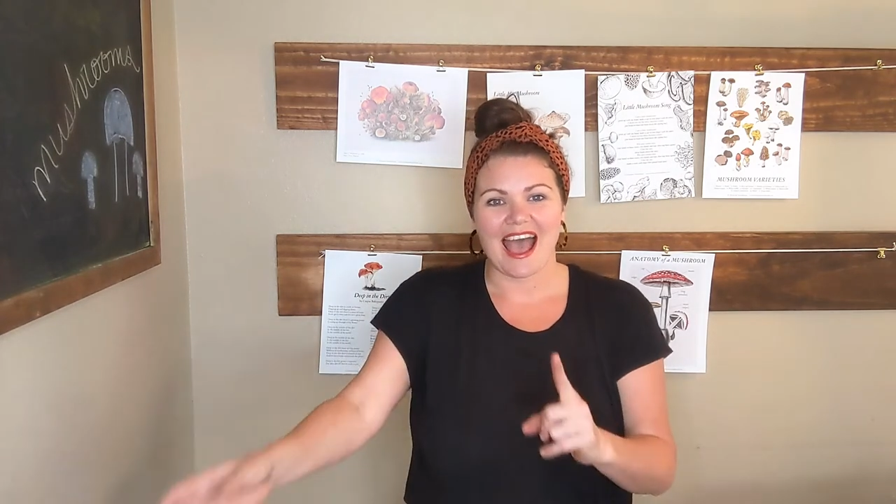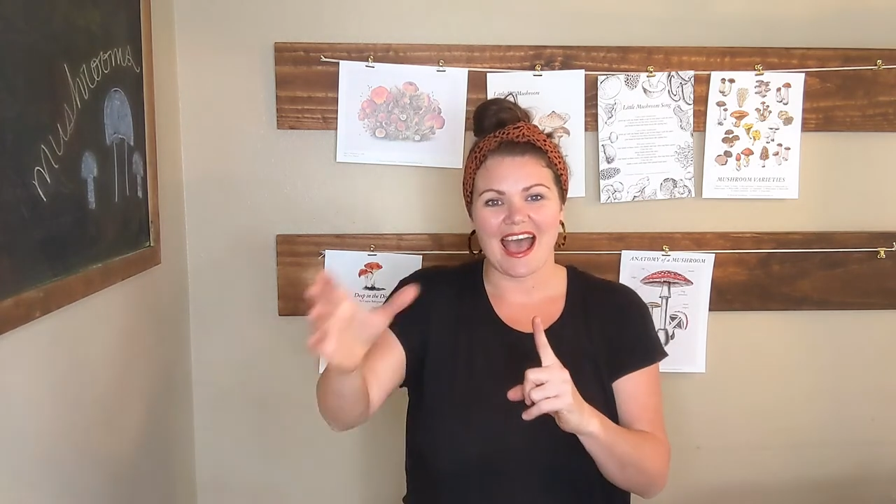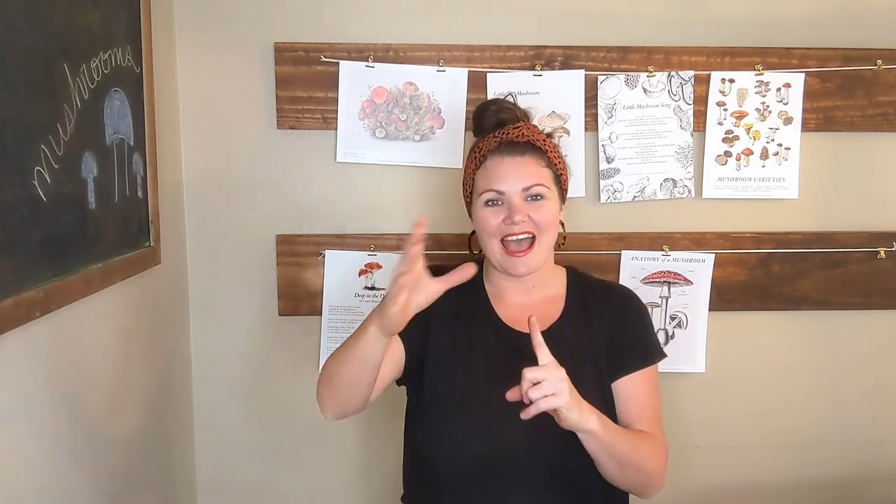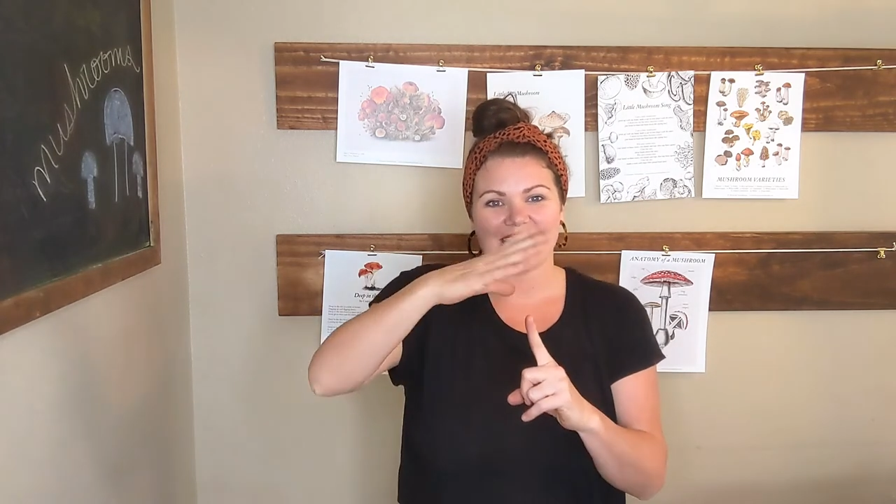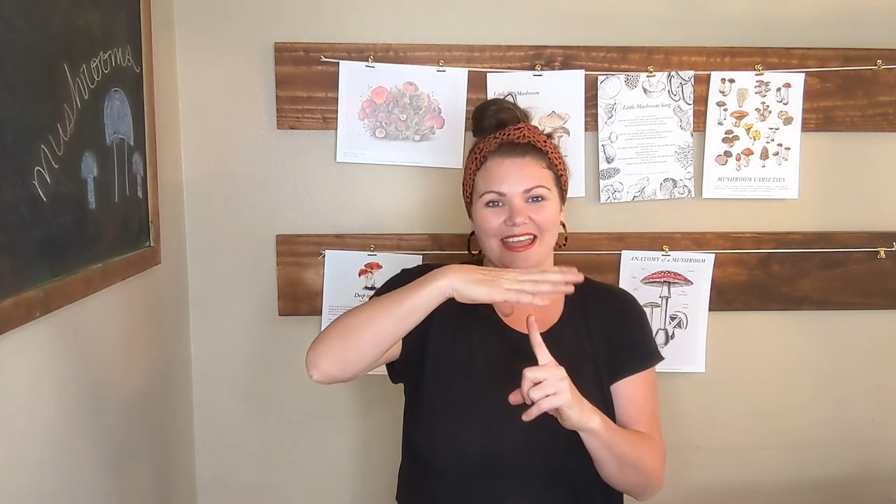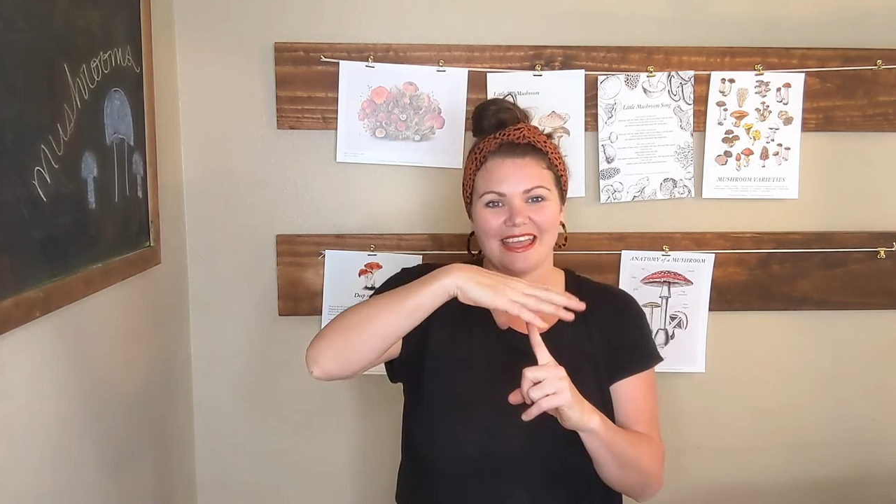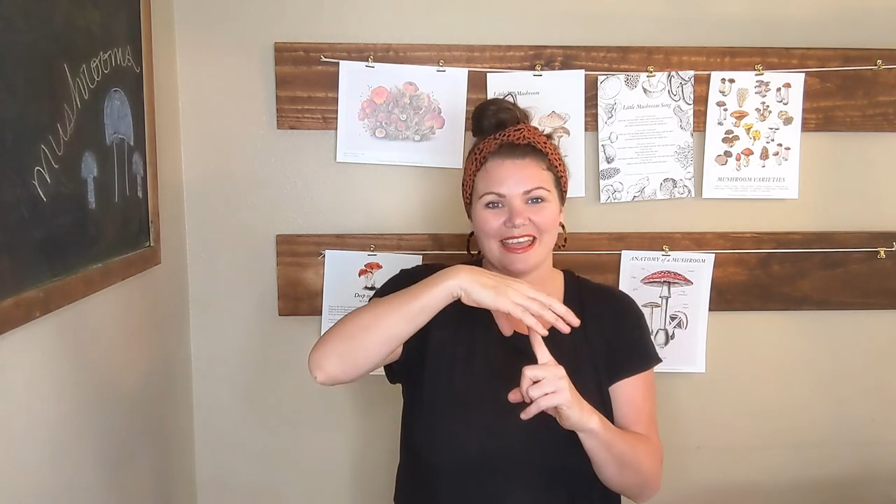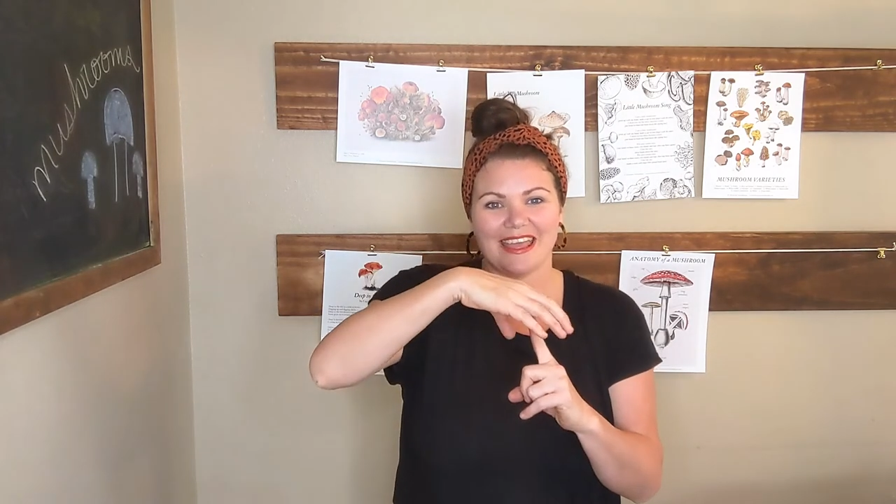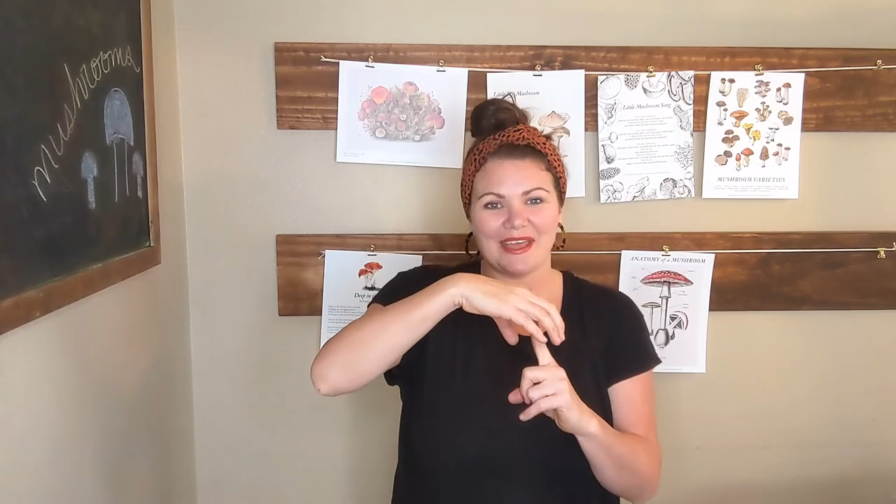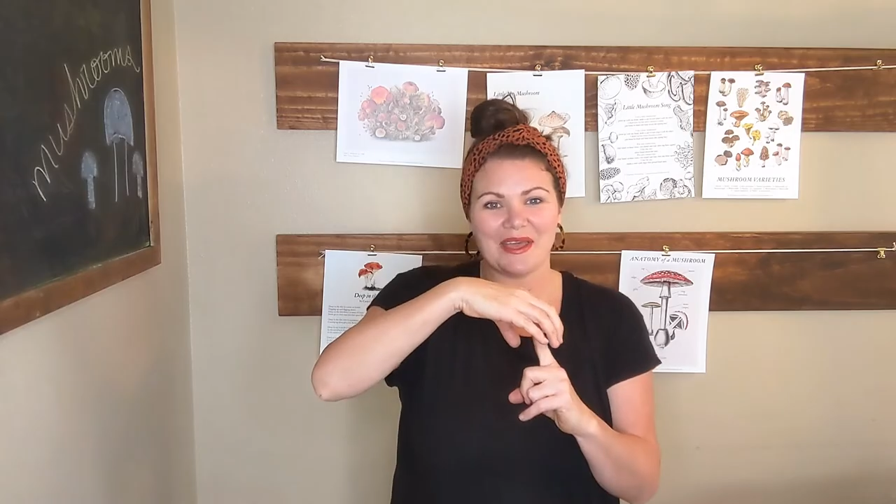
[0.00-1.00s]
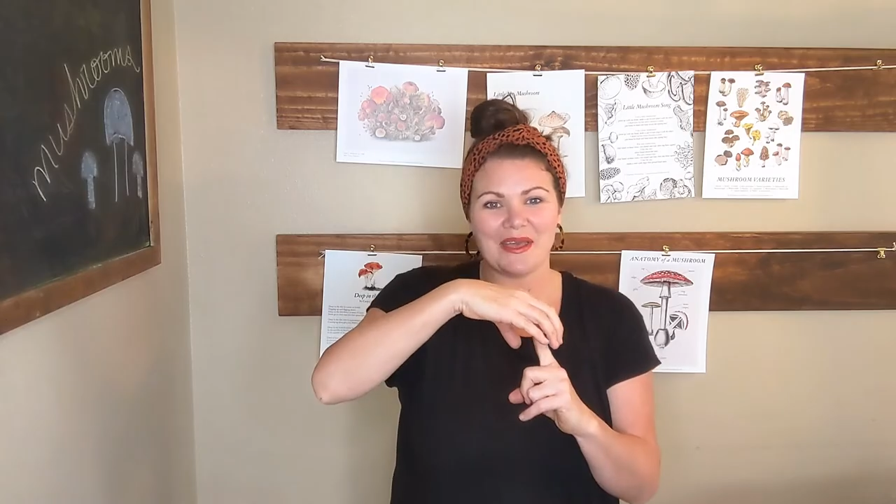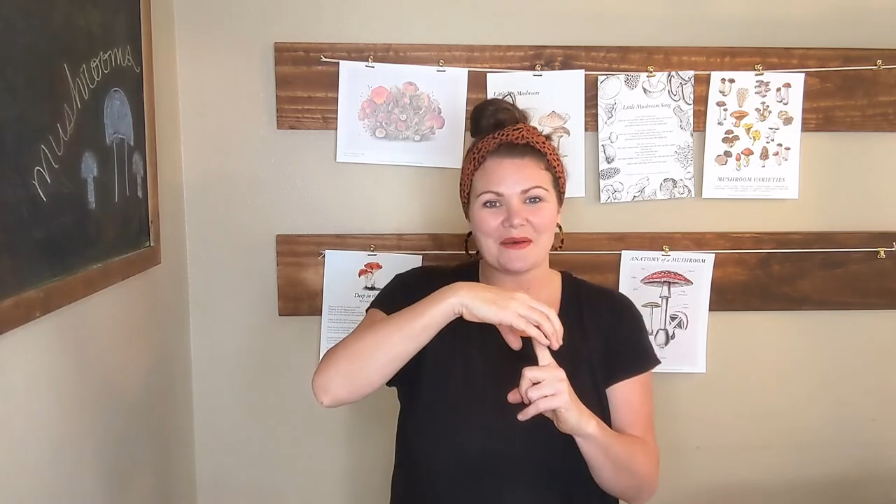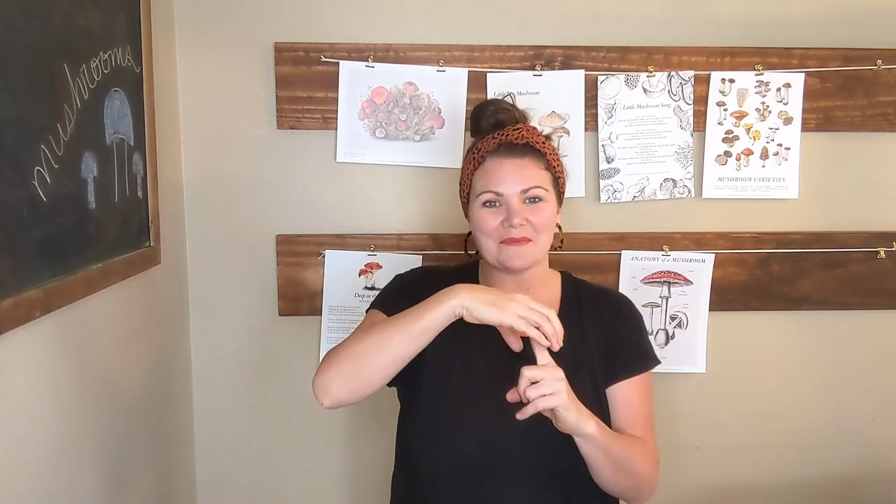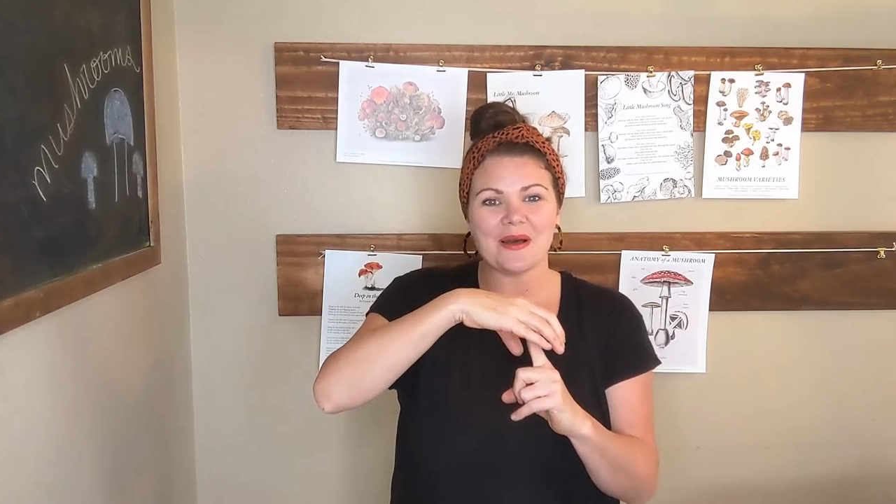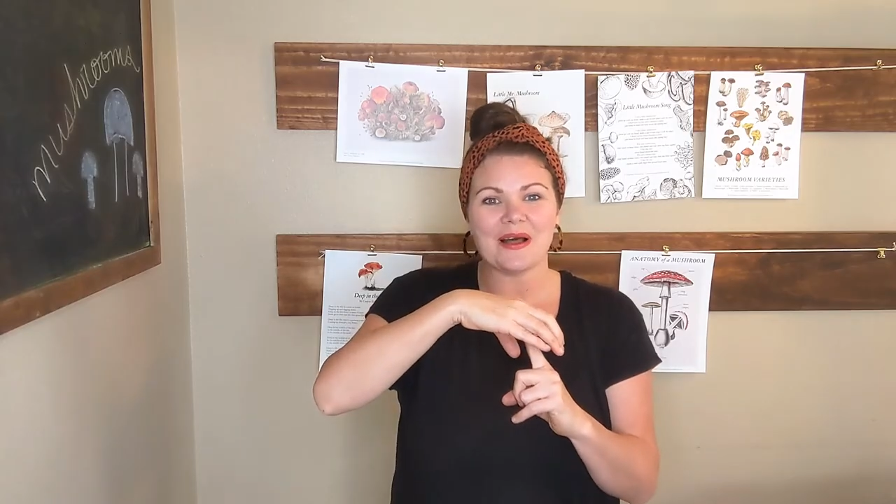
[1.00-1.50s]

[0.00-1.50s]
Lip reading: I am